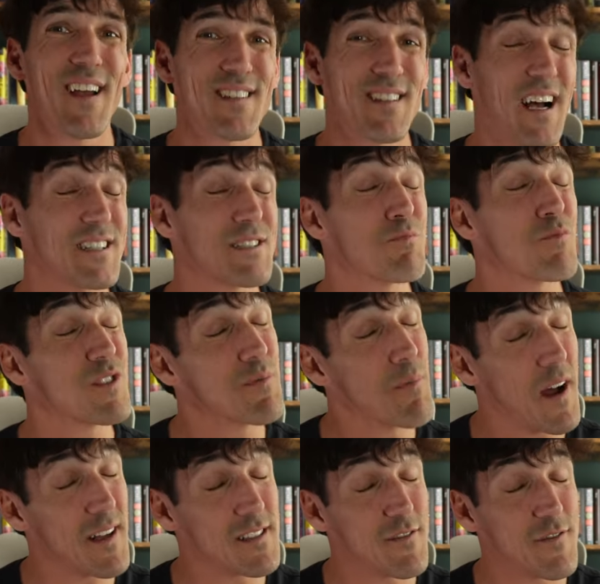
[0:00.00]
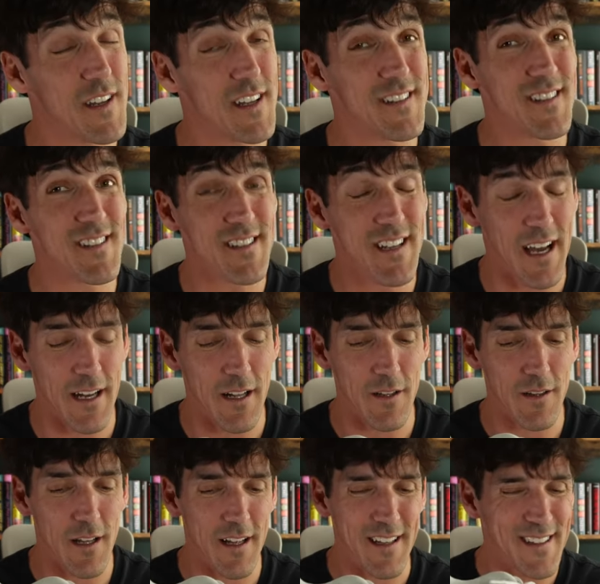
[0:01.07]
It's got some responsiveness. It's
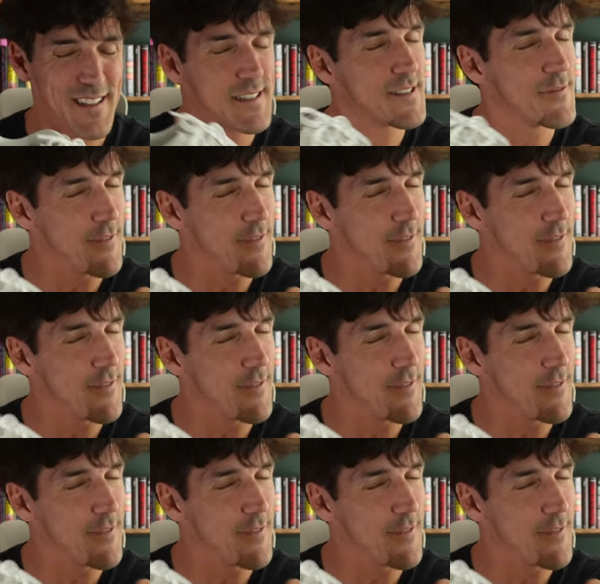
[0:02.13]
got this